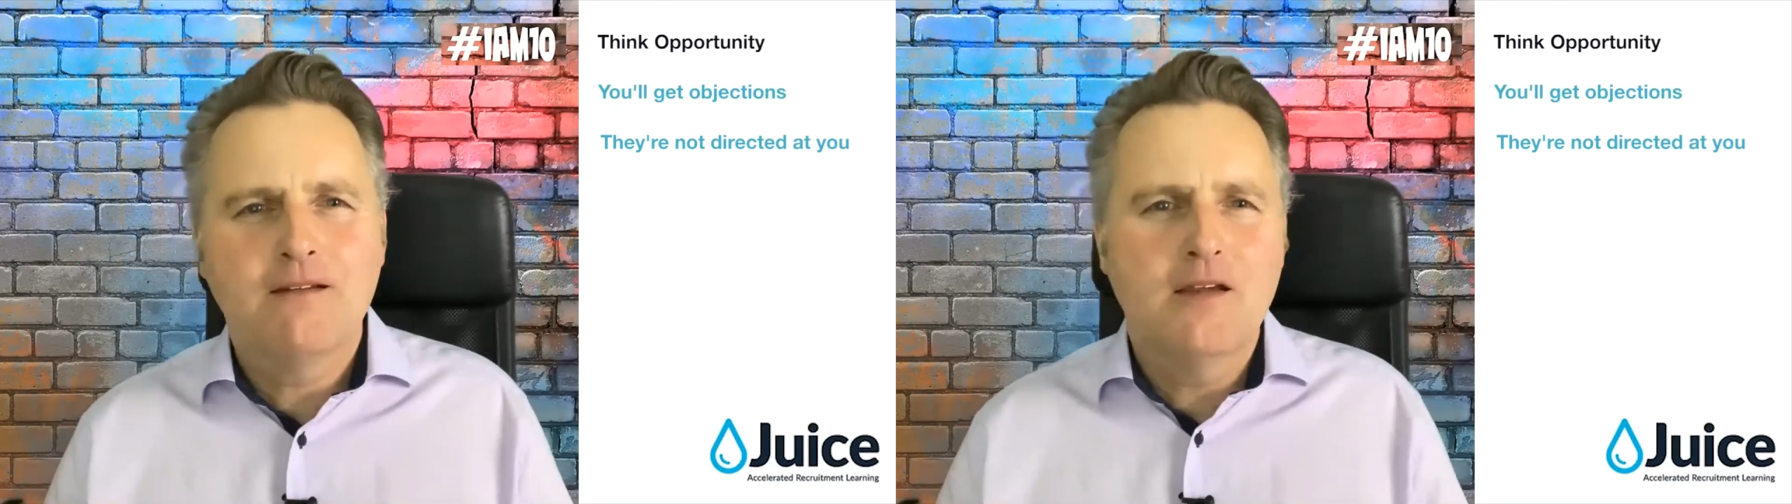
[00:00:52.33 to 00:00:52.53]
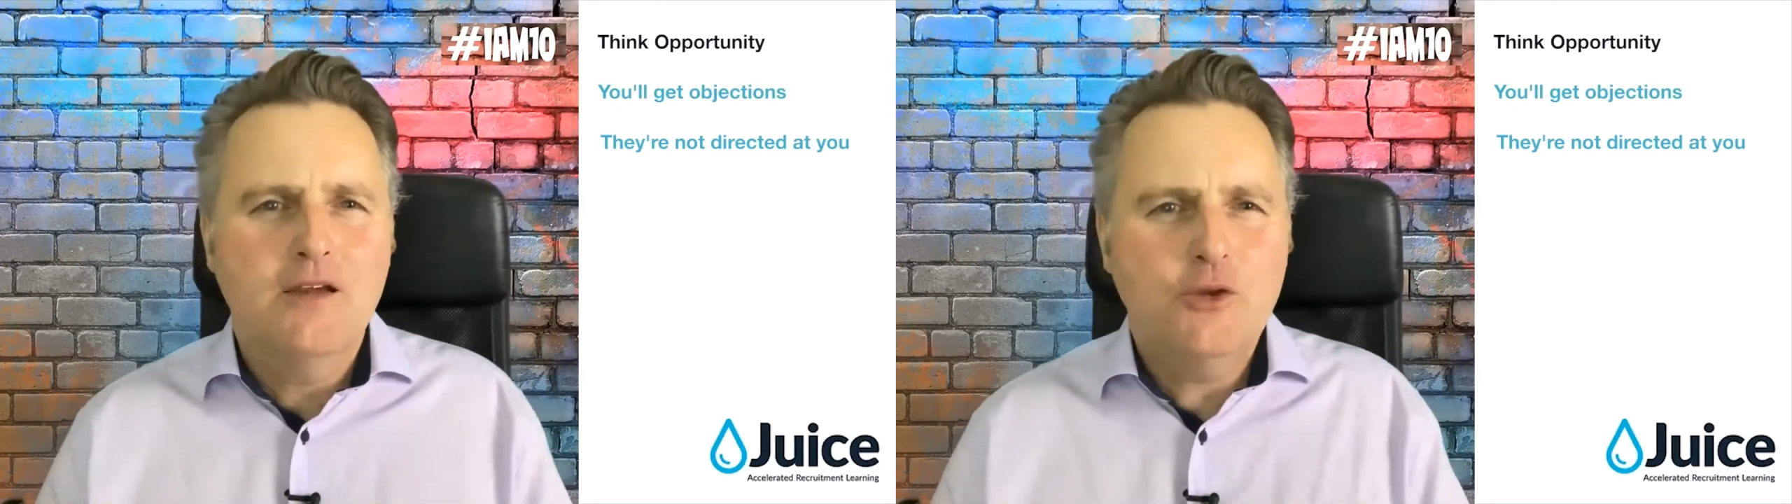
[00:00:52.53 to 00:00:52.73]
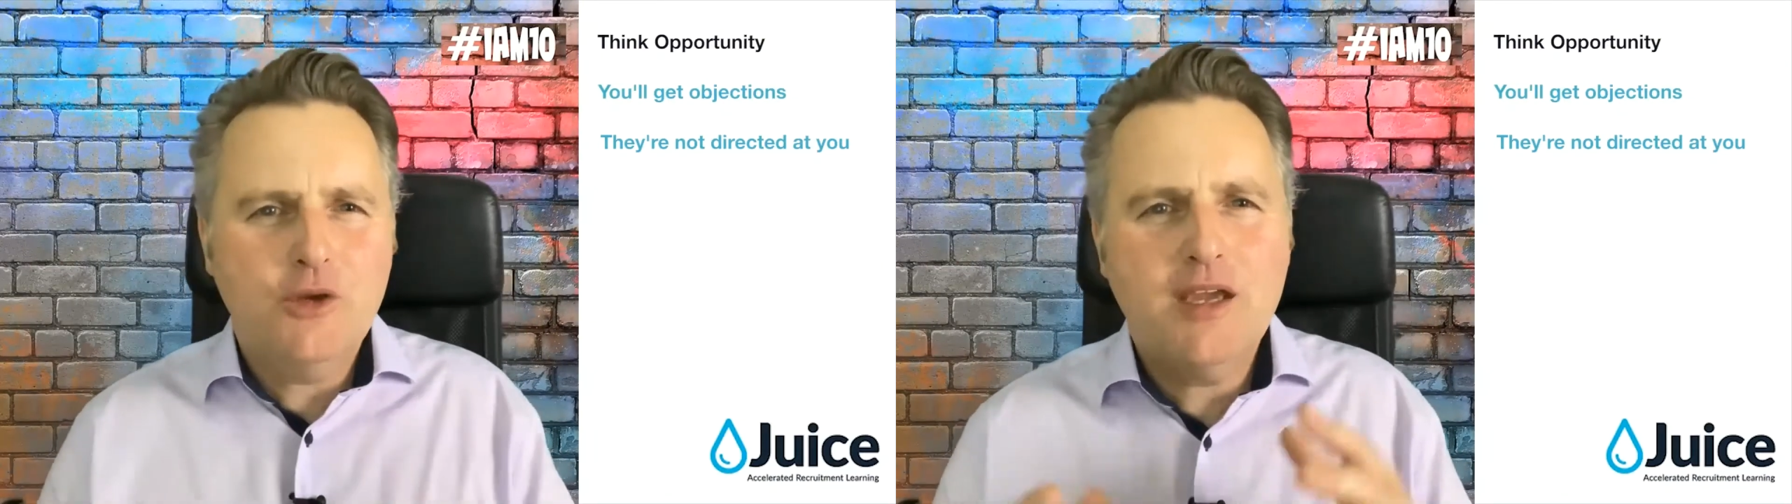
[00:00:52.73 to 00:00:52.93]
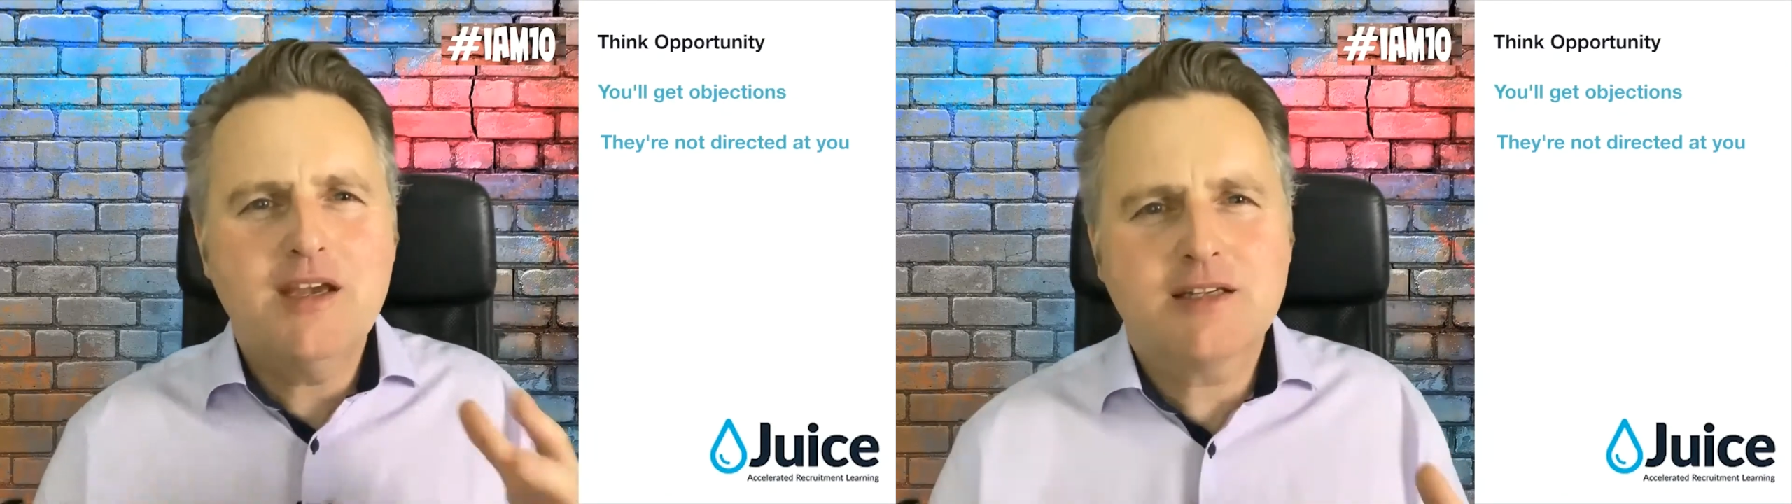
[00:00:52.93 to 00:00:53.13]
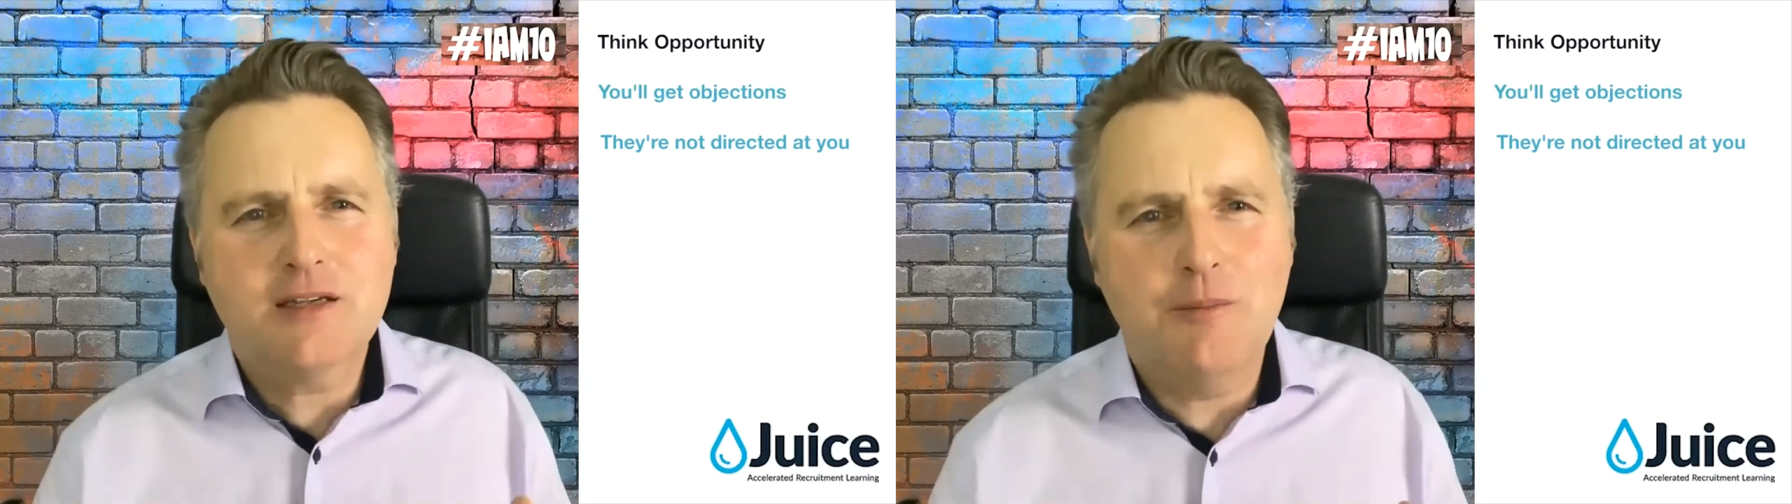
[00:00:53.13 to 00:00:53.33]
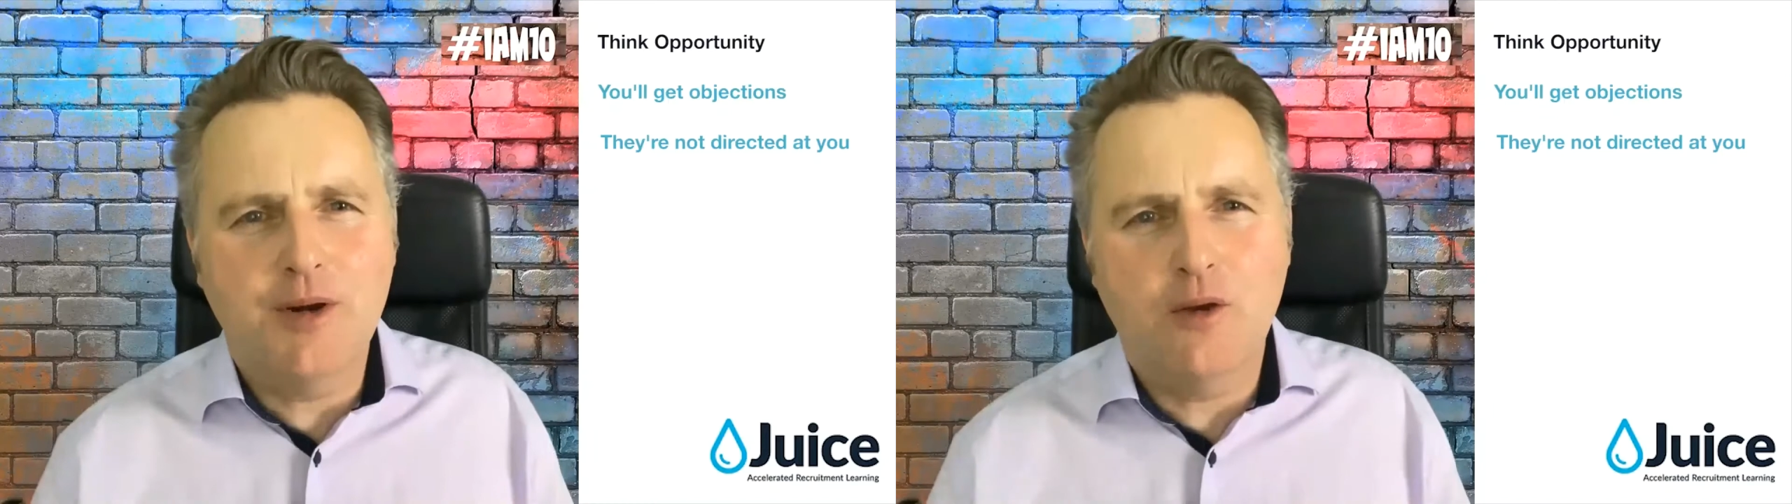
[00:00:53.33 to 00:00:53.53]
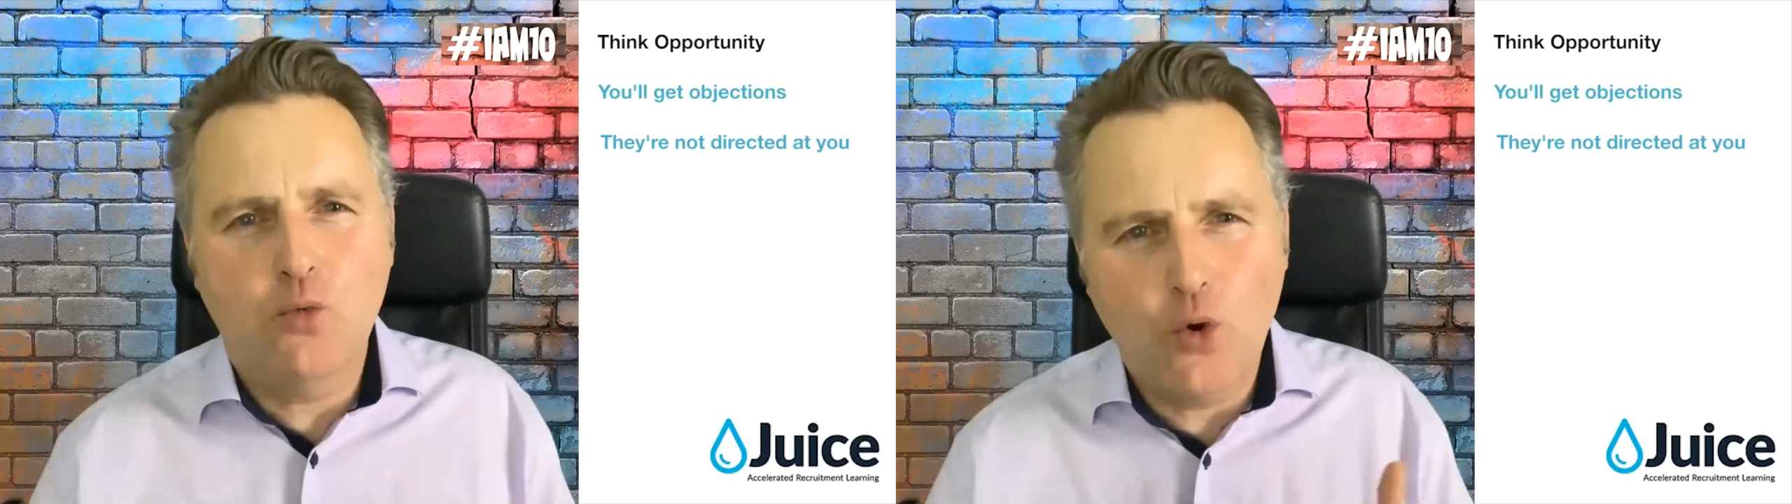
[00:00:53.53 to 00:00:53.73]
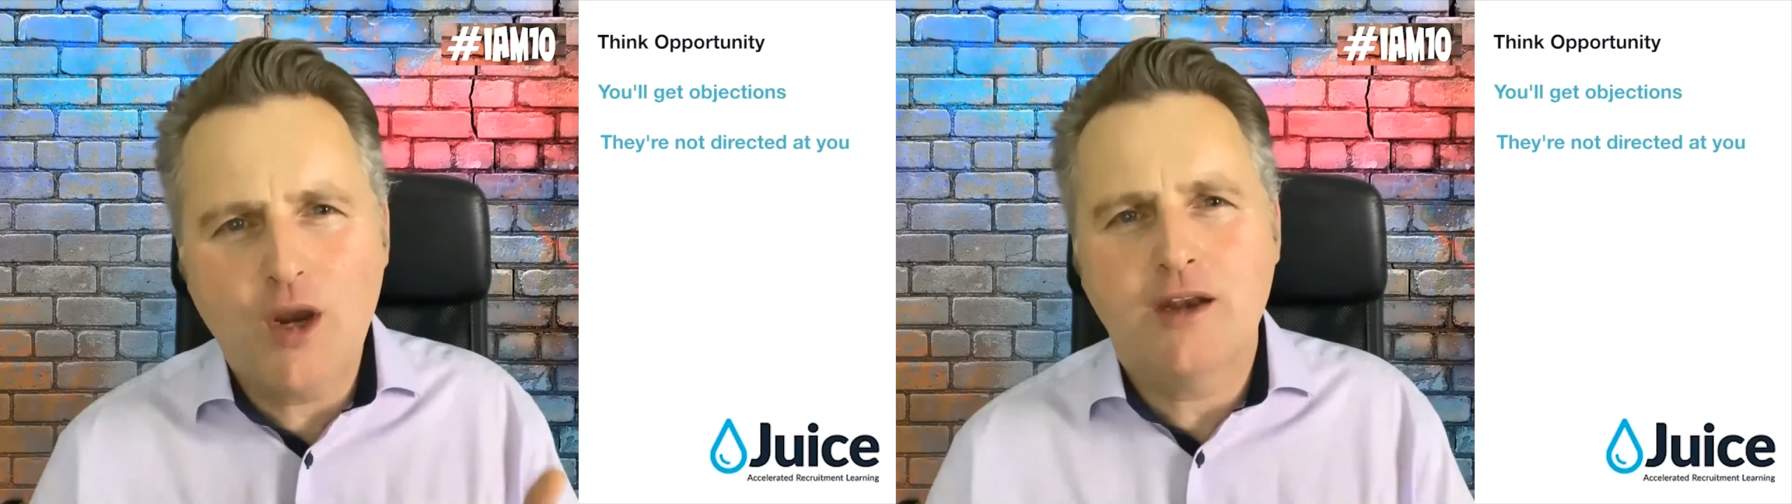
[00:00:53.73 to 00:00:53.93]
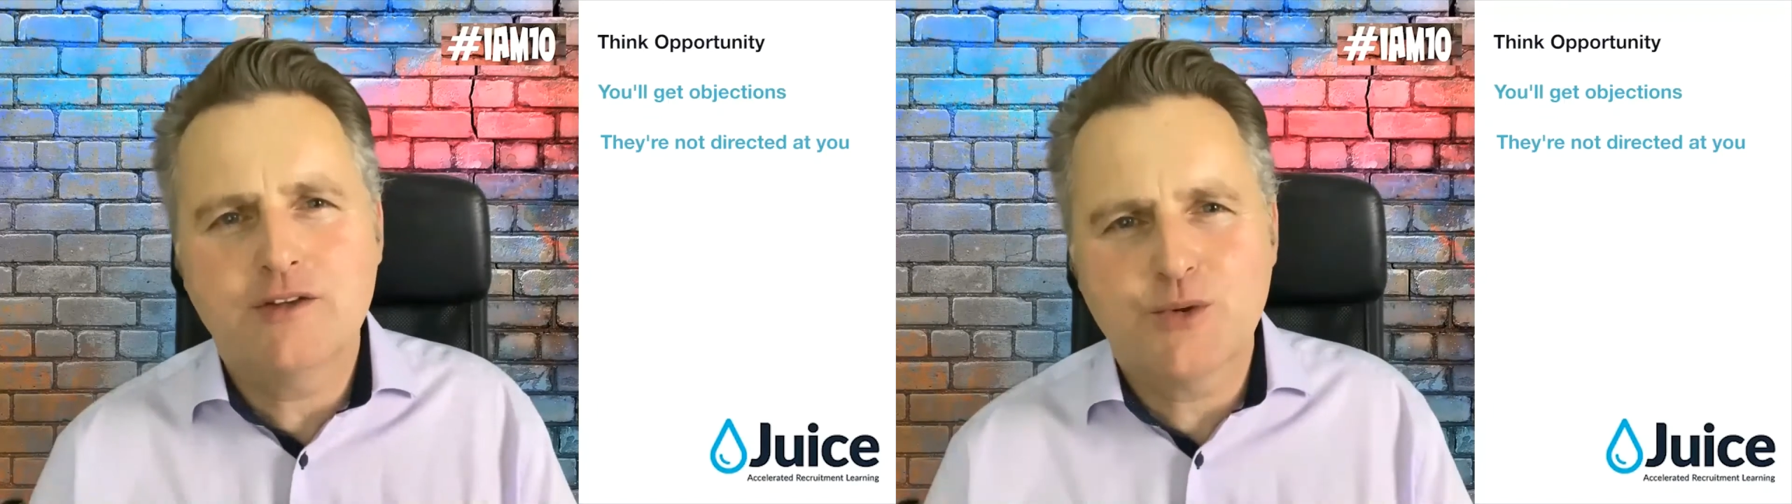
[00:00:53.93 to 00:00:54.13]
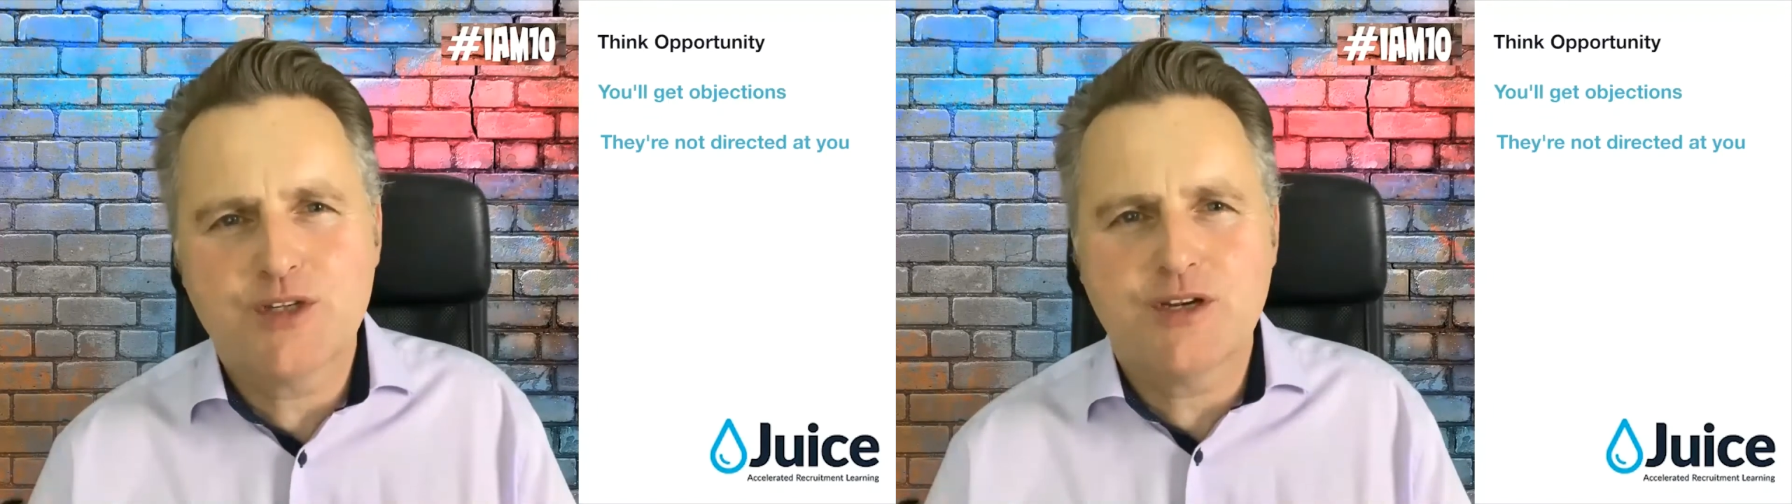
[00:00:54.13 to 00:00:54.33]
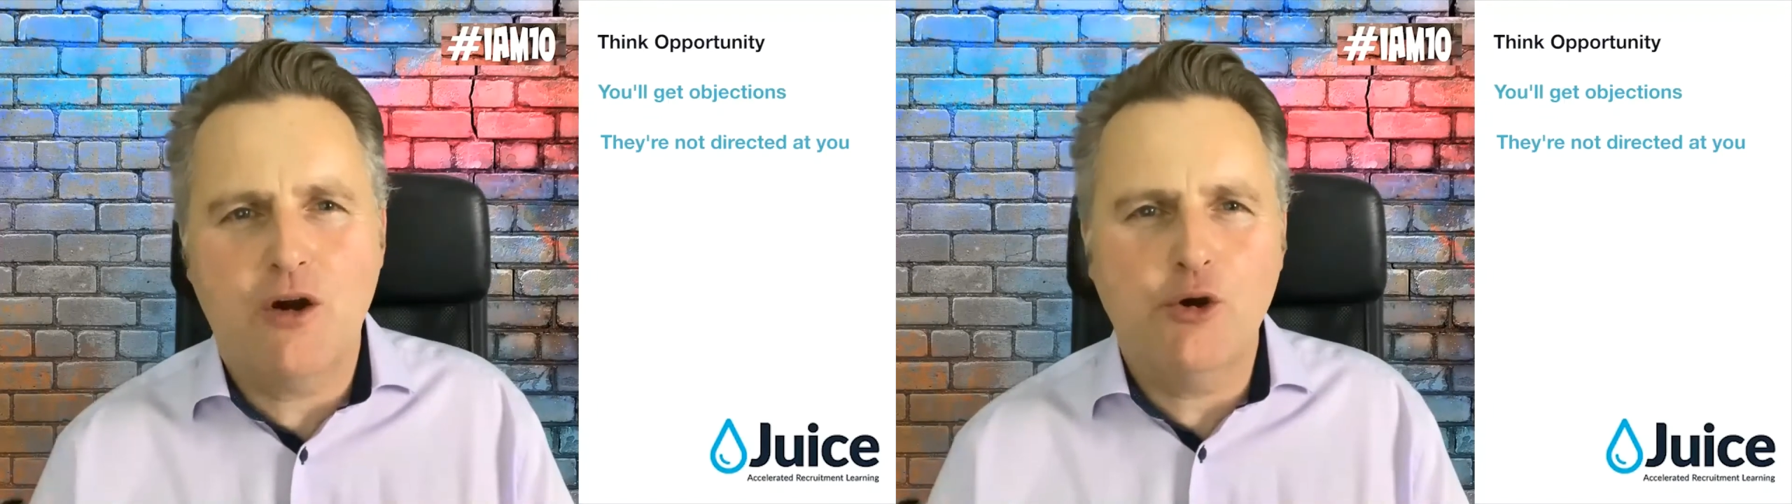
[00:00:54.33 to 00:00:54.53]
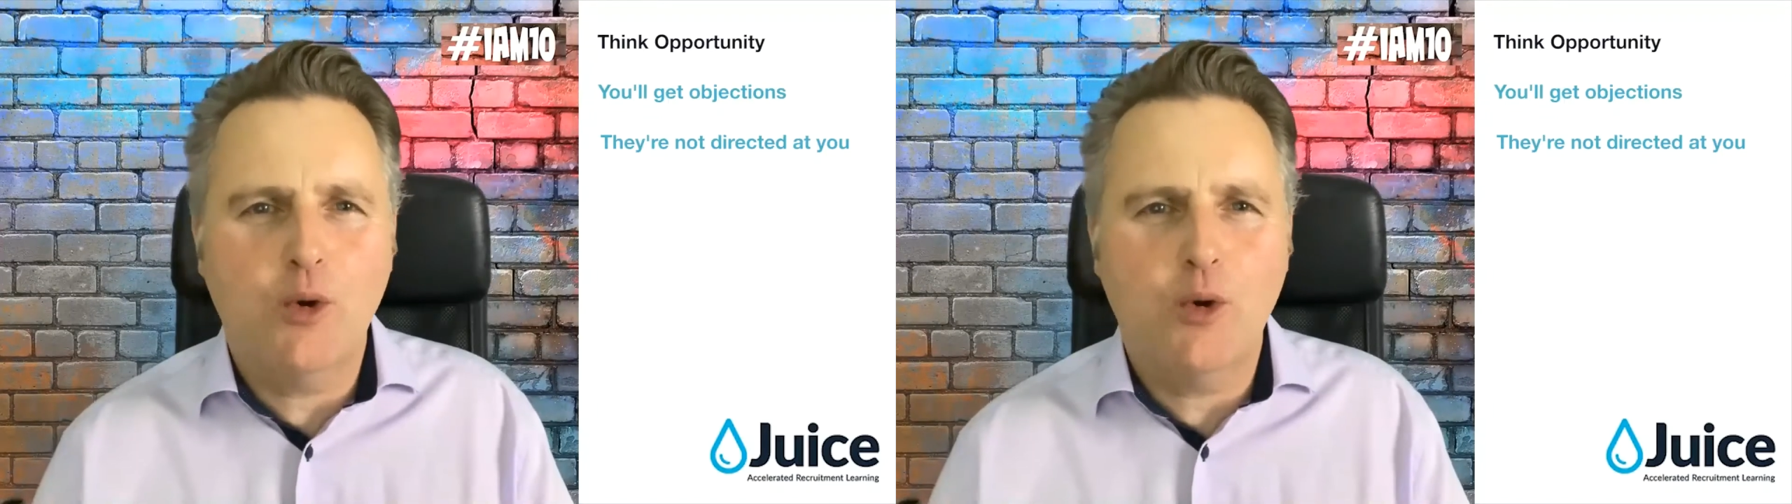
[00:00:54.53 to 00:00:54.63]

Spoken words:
You hear somebody walking into a scenario